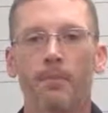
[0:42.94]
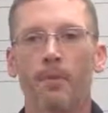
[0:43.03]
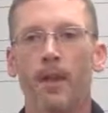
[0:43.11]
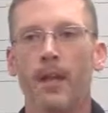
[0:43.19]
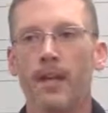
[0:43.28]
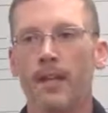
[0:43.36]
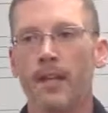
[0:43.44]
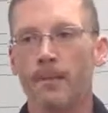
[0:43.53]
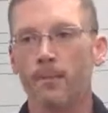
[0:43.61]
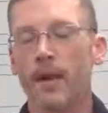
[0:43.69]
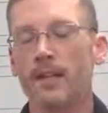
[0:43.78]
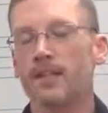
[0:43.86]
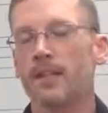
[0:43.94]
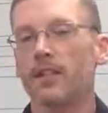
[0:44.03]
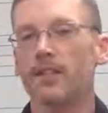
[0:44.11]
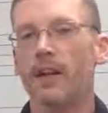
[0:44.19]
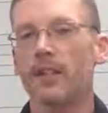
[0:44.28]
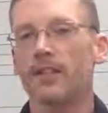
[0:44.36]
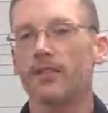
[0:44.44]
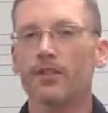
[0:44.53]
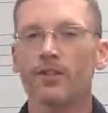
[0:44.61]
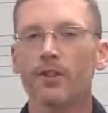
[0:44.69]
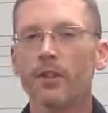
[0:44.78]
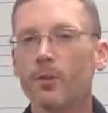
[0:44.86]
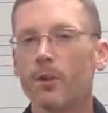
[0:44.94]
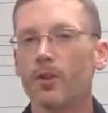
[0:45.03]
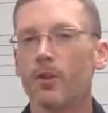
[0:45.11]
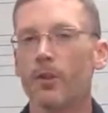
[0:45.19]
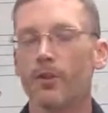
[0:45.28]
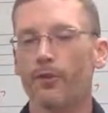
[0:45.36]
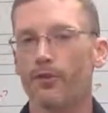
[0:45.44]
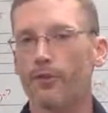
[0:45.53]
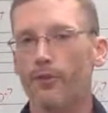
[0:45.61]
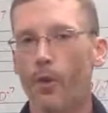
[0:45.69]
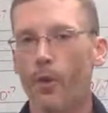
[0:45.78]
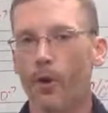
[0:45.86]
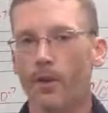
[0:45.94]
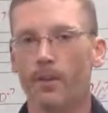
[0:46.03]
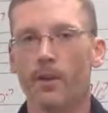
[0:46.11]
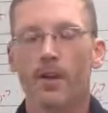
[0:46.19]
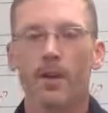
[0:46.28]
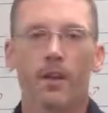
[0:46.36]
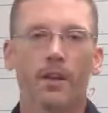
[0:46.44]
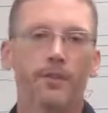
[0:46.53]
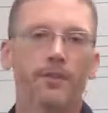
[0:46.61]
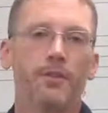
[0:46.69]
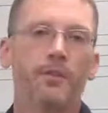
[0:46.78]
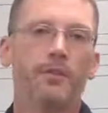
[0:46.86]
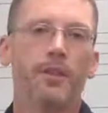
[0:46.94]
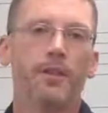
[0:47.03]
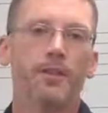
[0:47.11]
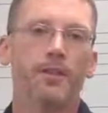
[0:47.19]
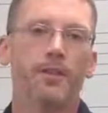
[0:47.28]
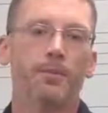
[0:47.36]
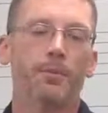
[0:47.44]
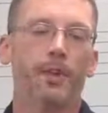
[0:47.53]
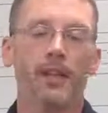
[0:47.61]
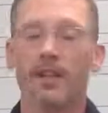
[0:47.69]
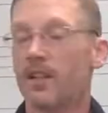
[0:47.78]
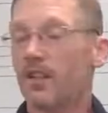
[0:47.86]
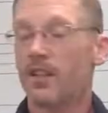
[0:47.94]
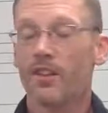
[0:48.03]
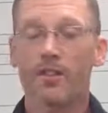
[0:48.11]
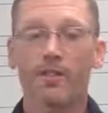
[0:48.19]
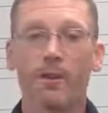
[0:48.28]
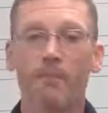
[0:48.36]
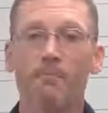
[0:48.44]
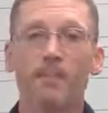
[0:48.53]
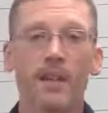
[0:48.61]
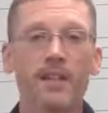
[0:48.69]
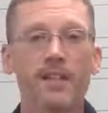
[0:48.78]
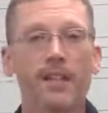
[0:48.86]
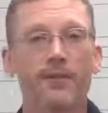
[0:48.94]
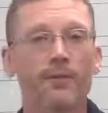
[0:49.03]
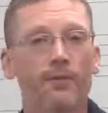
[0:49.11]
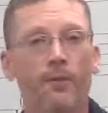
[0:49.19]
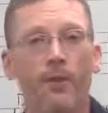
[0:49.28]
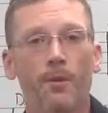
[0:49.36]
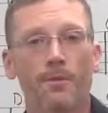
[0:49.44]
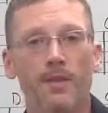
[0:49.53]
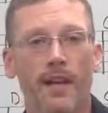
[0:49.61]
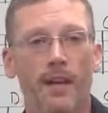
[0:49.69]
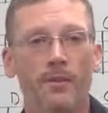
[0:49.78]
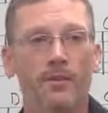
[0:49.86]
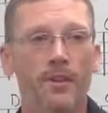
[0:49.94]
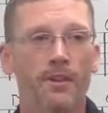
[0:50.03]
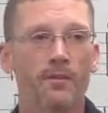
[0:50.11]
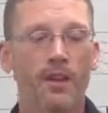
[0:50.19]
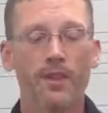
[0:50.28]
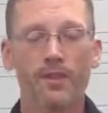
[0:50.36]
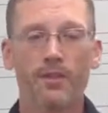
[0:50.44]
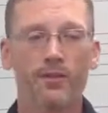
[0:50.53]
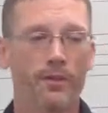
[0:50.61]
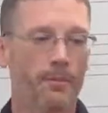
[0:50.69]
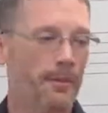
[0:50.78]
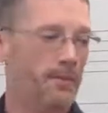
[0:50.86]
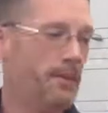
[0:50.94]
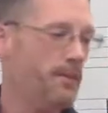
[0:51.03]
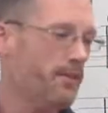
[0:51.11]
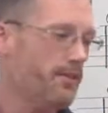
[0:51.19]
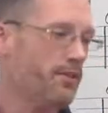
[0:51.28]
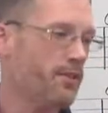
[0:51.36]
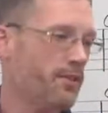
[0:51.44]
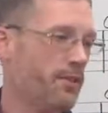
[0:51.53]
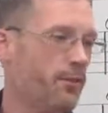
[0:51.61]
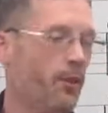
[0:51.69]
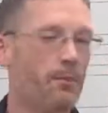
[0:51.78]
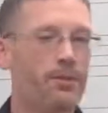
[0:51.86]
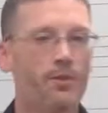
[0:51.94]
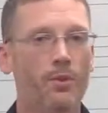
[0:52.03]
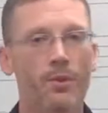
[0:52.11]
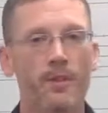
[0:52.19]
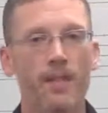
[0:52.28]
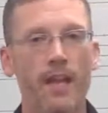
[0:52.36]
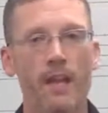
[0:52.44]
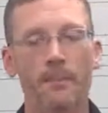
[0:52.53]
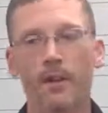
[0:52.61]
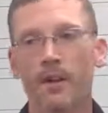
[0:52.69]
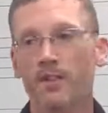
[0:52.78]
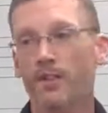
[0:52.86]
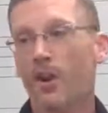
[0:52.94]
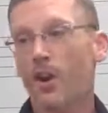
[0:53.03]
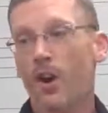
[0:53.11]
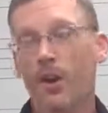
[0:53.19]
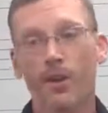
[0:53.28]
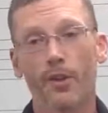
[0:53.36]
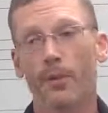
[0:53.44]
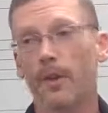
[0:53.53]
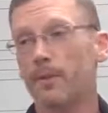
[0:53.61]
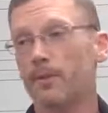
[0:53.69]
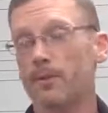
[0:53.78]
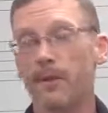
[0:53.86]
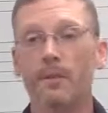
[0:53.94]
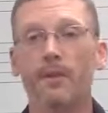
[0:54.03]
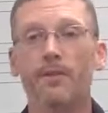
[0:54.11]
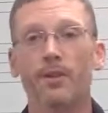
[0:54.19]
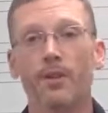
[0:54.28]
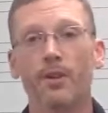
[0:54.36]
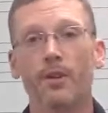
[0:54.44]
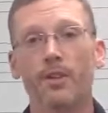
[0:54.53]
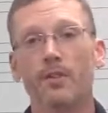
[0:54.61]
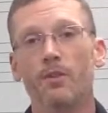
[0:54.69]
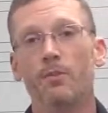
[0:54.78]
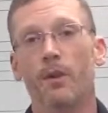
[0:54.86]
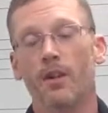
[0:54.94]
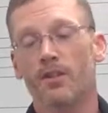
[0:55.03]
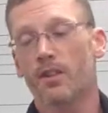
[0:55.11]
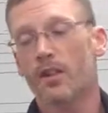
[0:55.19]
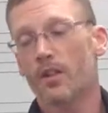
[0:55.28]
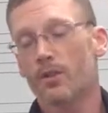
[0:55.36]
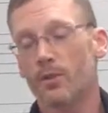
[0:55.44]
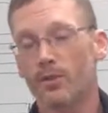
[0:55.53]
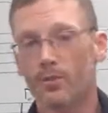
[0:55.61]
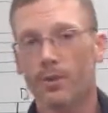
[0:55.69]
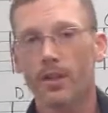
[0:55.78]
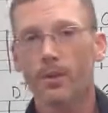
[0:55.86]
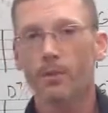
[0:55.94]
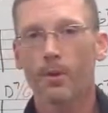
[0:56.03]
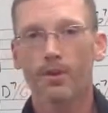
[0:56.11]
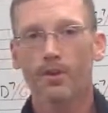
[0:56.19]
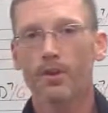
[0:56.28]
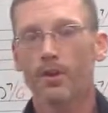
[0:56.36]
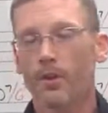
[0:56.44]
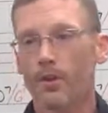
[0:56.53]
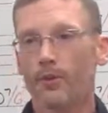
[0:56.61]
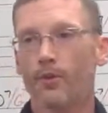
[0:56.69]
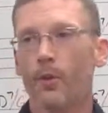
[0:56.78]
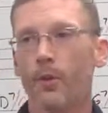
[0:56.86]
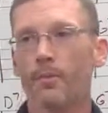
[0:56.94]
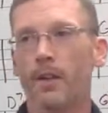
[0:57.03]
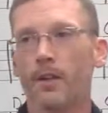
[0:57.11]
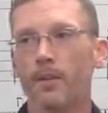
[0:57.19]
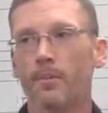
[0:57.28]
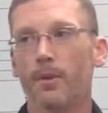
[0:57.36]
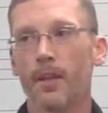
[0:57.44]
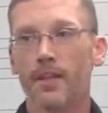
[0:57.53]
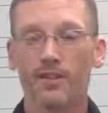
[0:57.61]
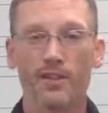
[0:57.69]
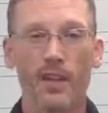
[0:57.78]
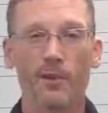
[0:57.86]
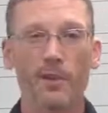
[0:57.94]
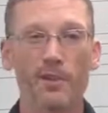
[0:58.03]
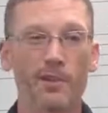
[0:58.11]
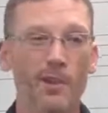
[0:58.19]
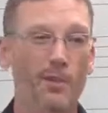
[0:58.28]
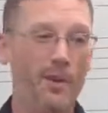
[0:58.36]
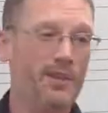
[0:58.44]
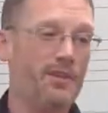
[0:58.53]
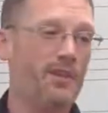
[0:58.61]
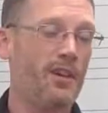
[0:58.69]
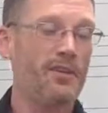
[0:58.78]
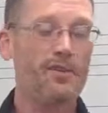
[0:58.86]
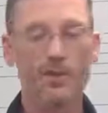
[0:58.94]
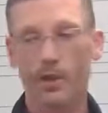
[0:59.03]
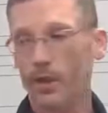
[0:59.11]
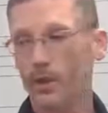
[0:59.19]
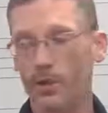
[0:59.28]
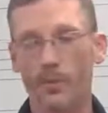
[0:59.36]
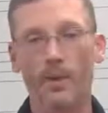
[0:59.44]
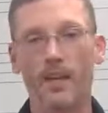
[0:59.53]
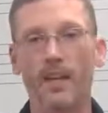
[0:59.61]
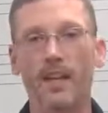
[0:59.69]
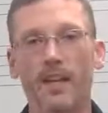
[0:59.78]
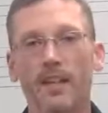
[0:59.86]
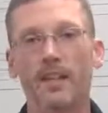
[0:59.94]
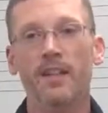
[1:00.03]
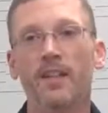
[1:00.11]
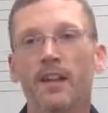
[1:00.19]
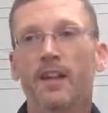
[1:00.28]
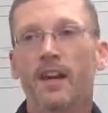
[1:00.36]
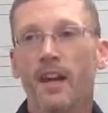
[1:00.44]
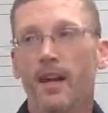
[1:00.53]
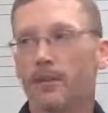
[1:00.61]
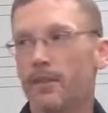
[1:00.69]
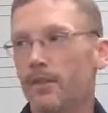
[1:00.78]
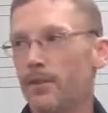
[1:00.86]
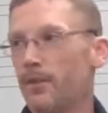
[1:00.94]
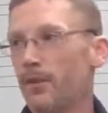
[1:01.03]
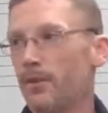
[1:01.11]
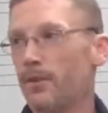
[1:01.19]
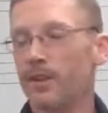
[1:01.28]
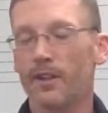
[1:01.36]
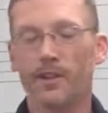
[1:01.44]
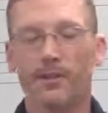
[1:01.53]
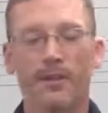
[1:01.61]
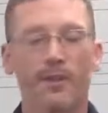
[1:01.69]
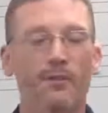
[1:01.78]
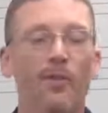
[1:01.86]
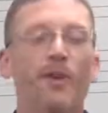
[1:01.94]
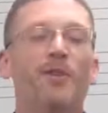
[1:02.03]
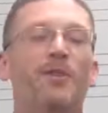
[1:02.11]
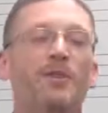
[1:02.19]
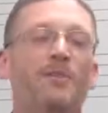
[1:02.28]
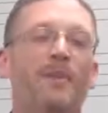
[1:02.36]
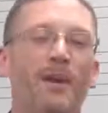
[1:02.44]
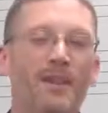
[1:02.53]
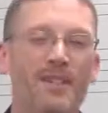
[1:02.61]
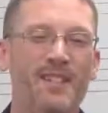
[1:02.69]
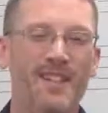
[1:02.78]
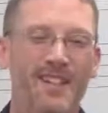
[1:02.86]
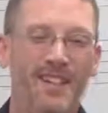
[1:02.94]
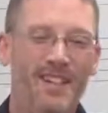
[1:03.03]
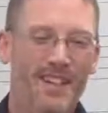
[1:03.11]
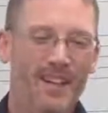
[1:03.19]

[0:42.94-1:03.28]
playing it and practicing interactively is you're going to want to know the form of the tune that is that you're playing. There are many different forms out there, ranging from maybe a form as short as 8 bars all the way up to maybe even 32 bars. So it's really important to know the form that you're playing, so that way you know when to start your solo and when to end it, and you don't, you can avoid those embarrassing